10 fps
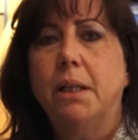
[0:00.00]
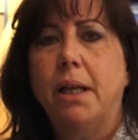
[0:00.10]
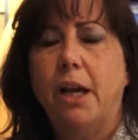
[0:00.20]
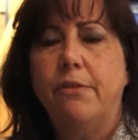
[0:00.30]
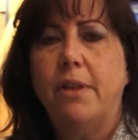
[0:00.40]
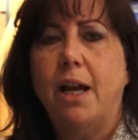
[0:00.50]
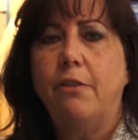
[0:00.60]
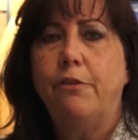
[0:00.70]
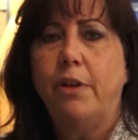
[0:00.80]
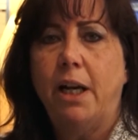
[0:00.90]
have that
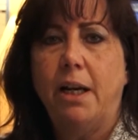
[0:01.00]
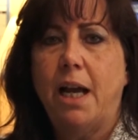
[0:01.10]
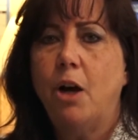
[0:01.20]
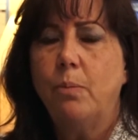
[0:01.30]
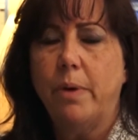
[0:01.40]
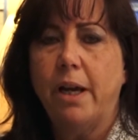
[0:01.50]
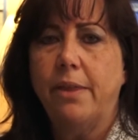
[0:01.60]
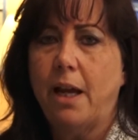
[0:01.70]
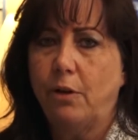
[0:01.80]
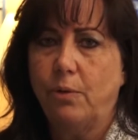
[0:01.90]
vetted out by
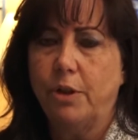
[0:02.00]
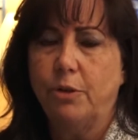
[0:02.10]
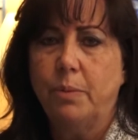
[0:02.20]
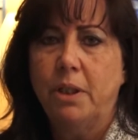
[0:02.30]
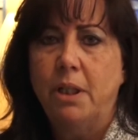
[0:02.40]
that group,